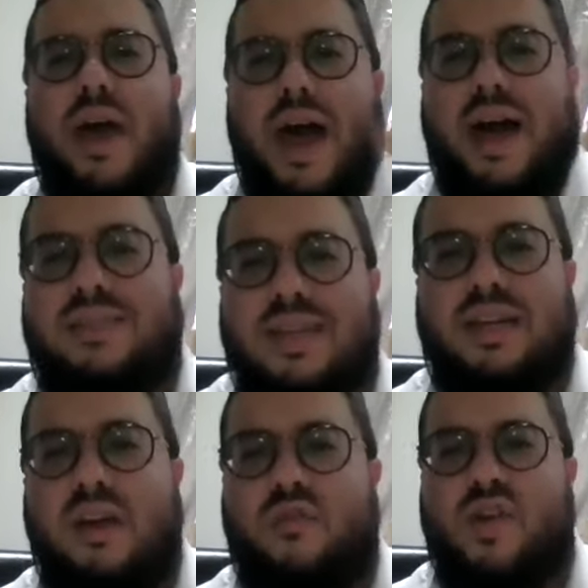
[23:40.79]
and
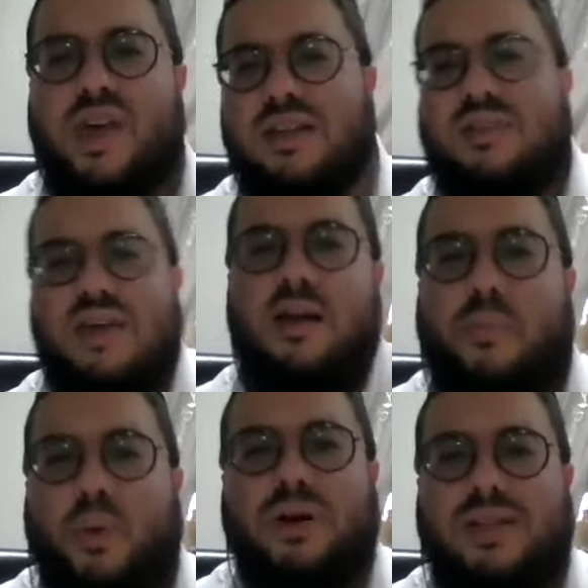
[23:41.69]
significance and
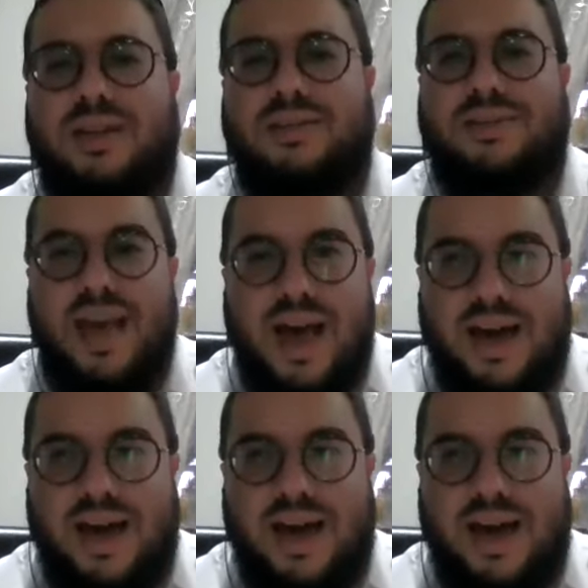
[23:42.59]
importance,